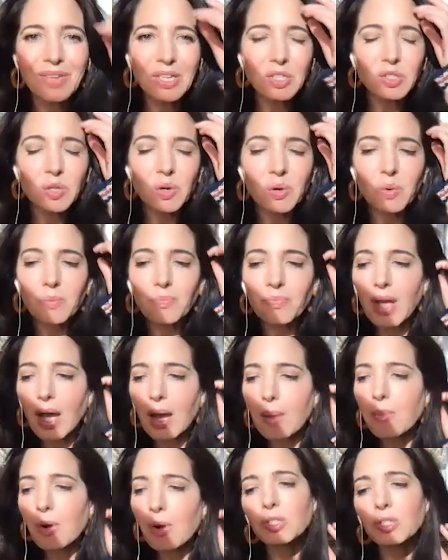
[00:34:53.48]
So
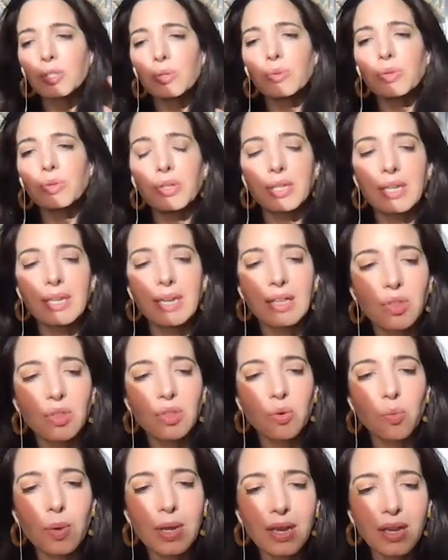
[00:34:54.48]
I'm also looking at the
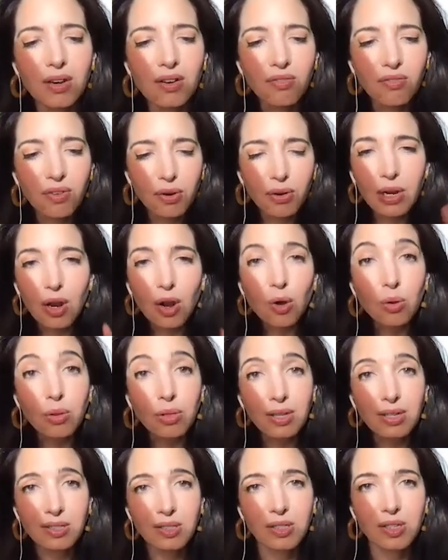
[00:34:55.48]
week in a very
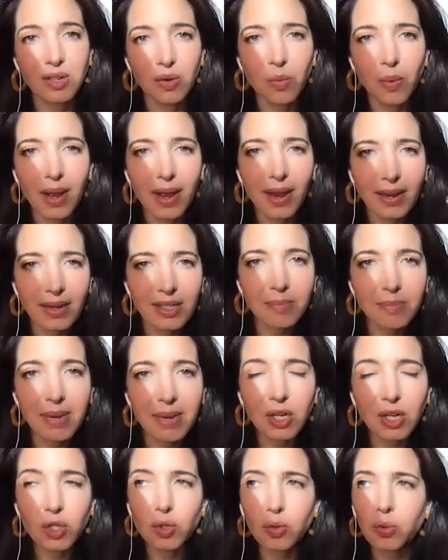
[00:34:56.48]
holistic way to
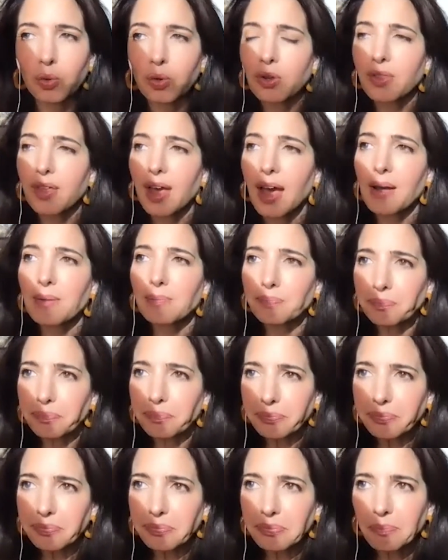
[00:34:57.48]
make sure that
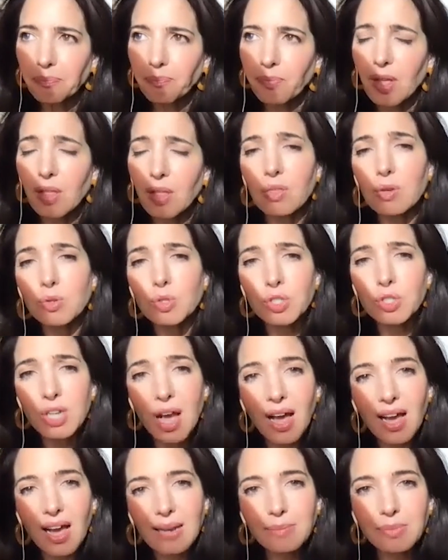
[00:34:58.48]
there's
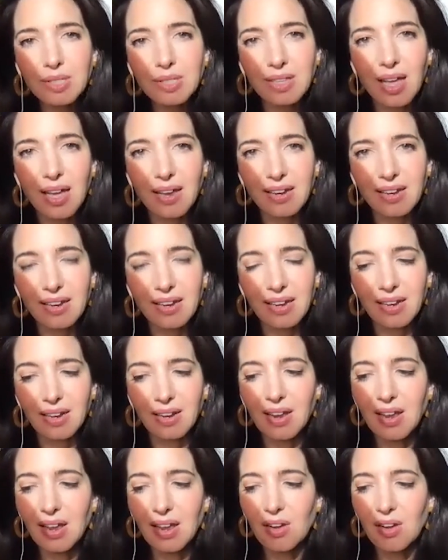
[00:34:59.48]
time slotted
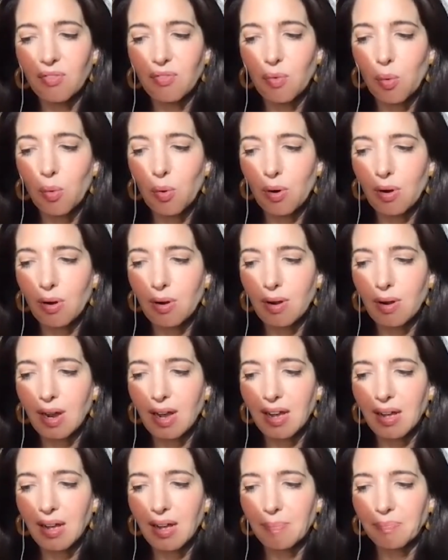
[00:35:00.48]
in for
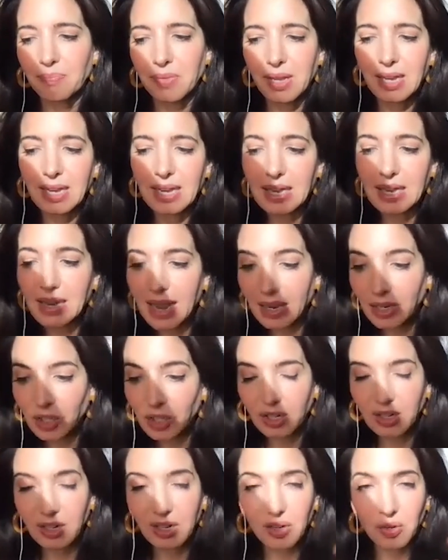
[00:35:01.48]

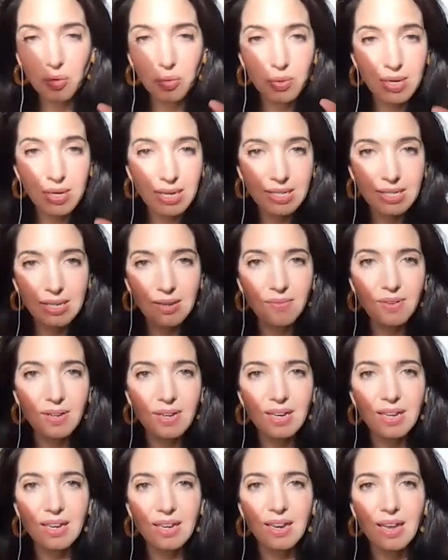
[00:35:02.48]
connection and
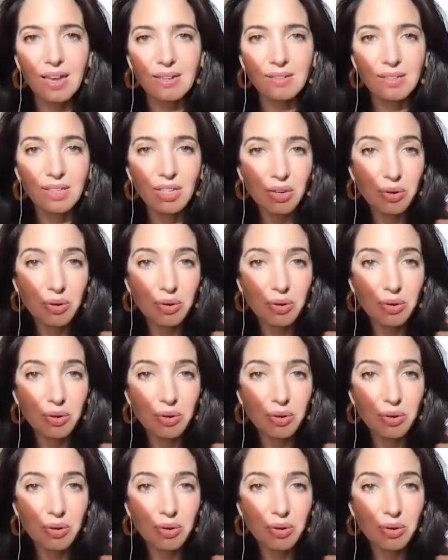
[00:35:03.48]
creativity and,